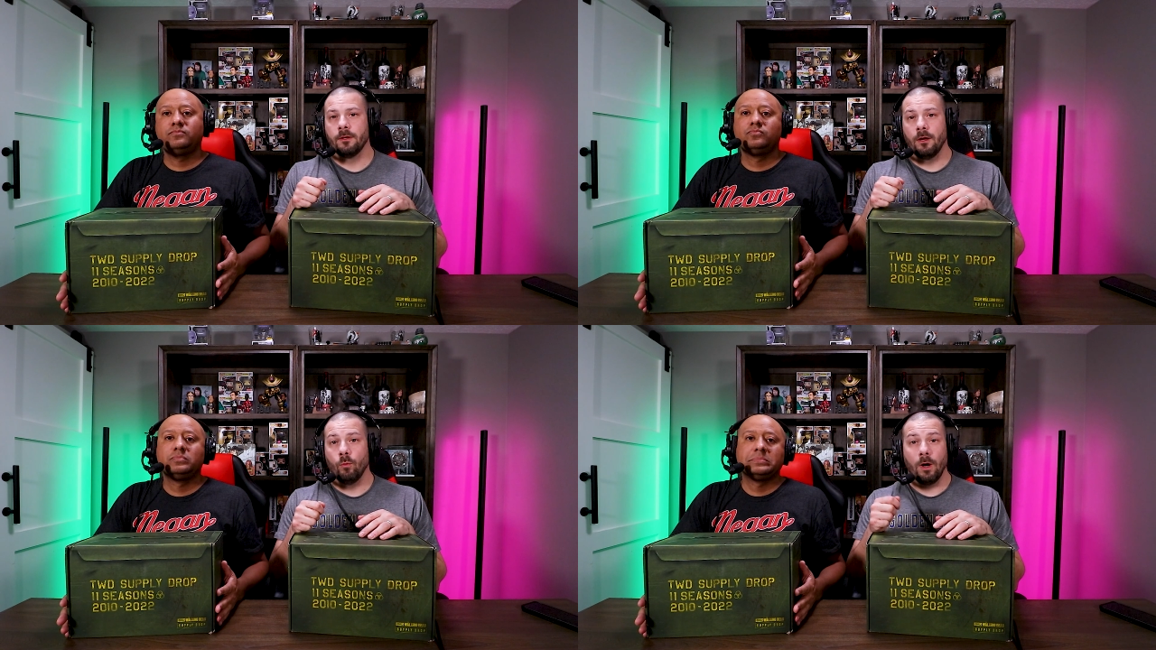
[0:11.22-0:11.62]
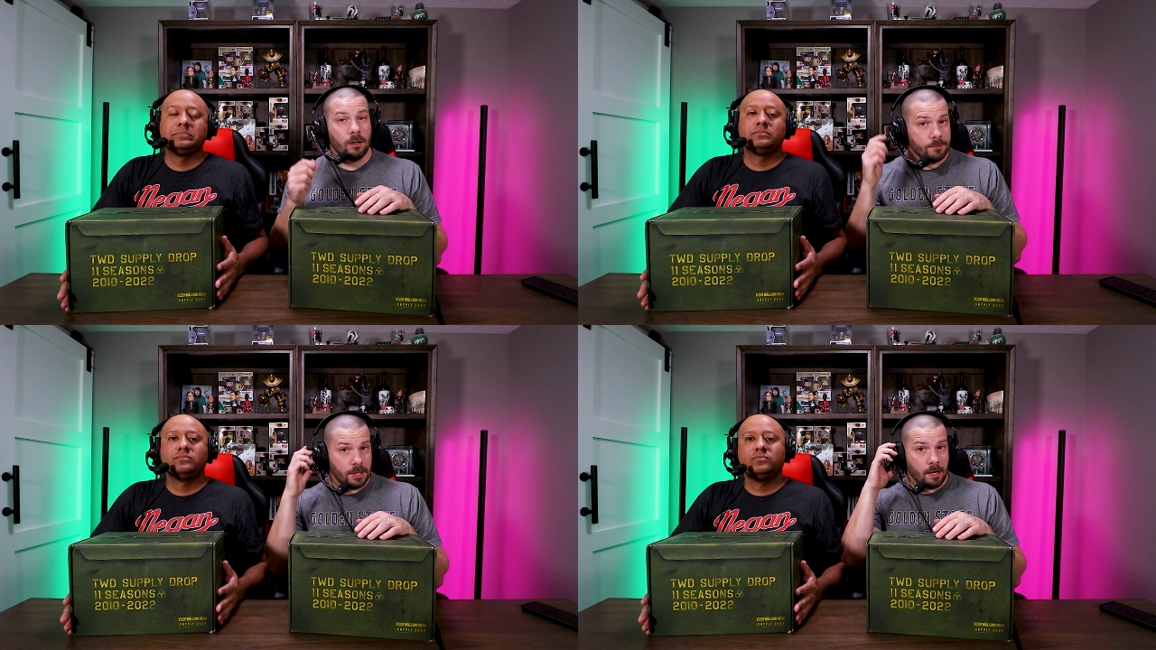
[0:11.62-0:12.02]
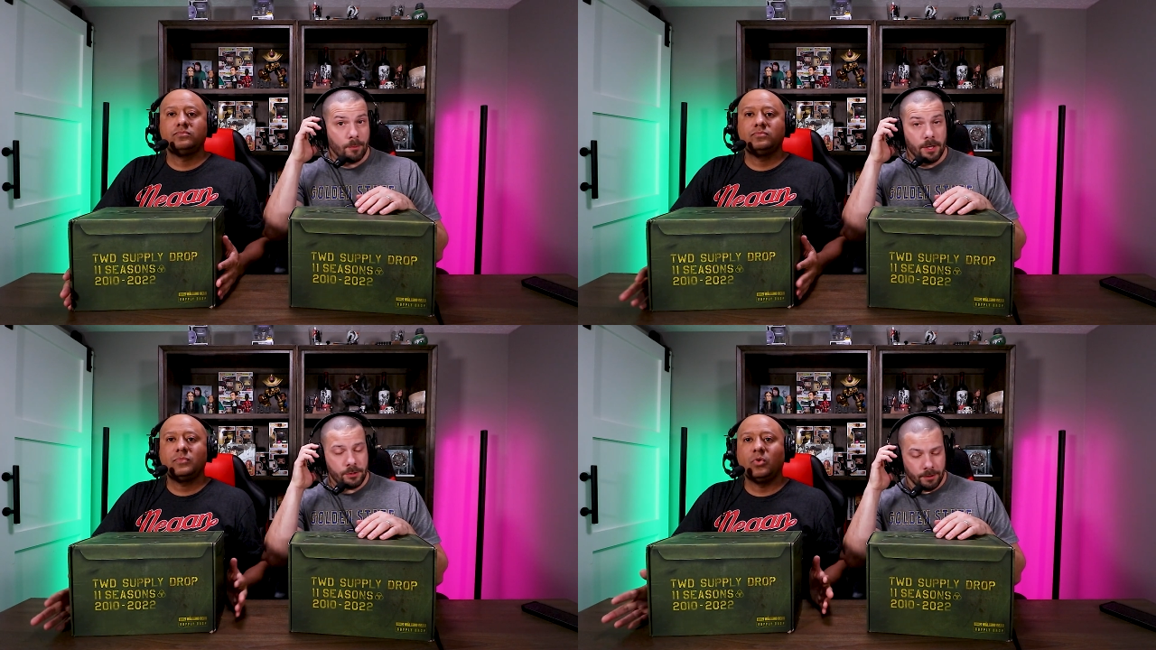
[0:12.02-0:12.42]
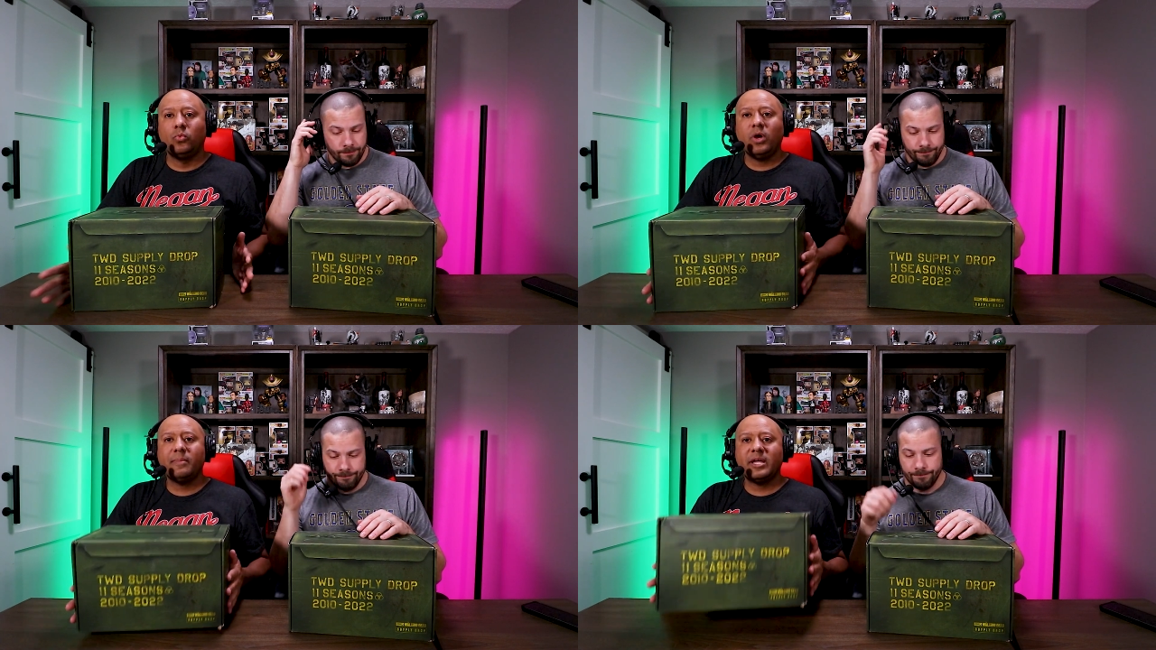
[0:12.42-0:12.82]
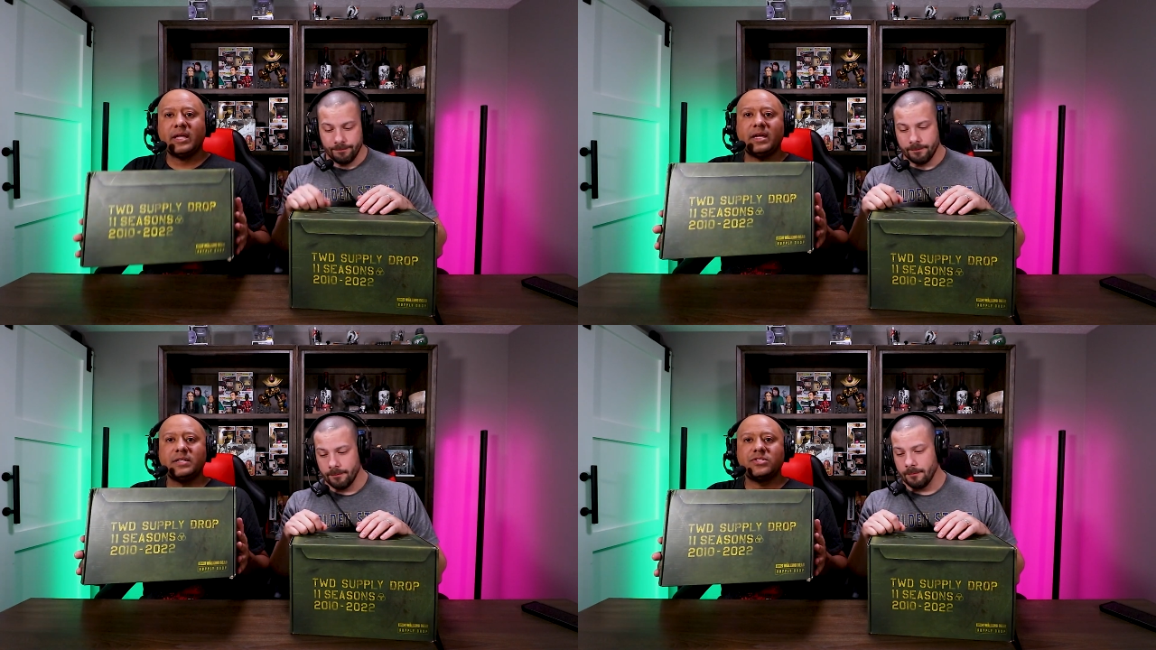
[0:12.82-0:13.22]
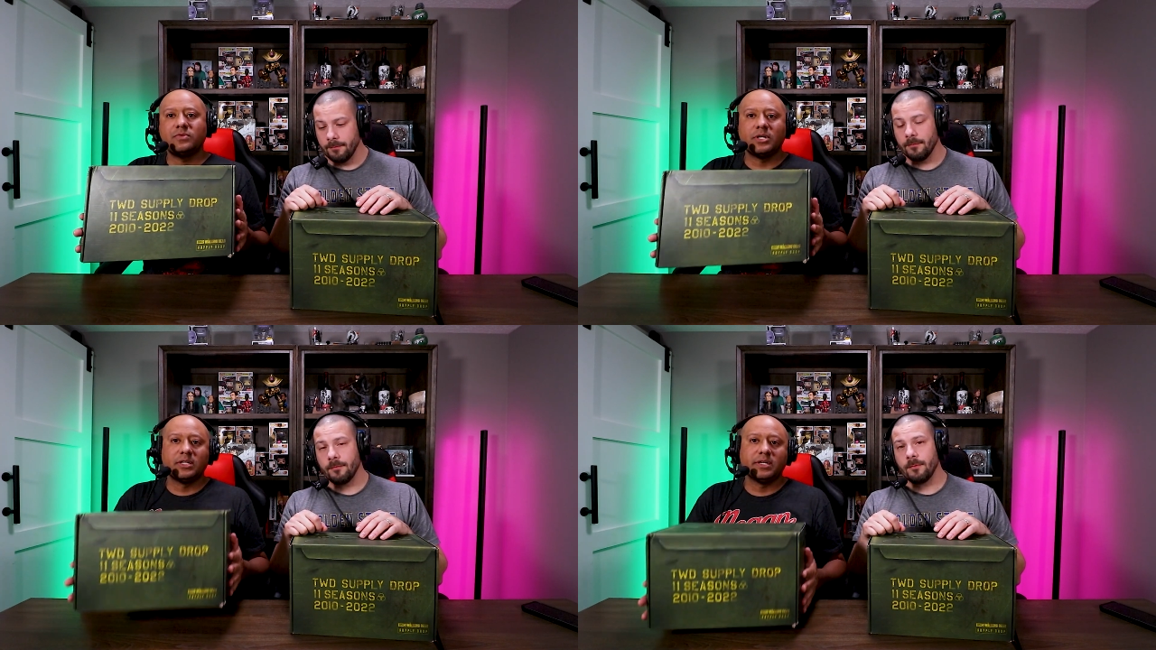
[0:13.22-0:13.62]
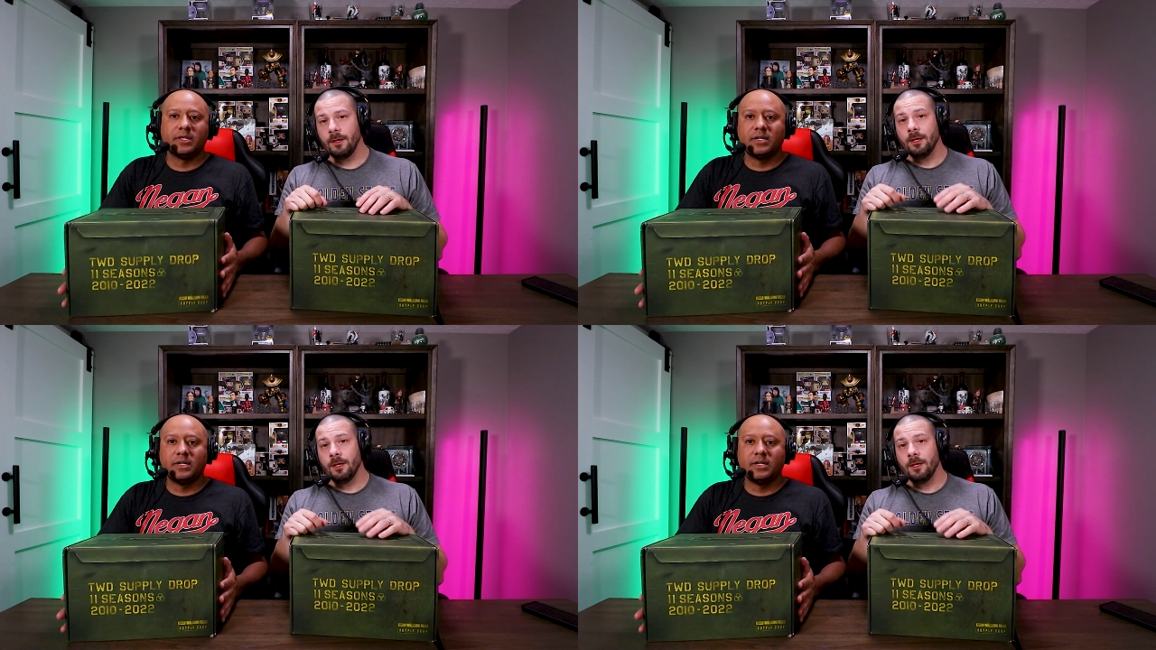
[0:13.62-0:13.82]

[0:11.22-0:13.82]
Speaker 1: Welcome to NocBro Welcome back, guys. Jarrell here.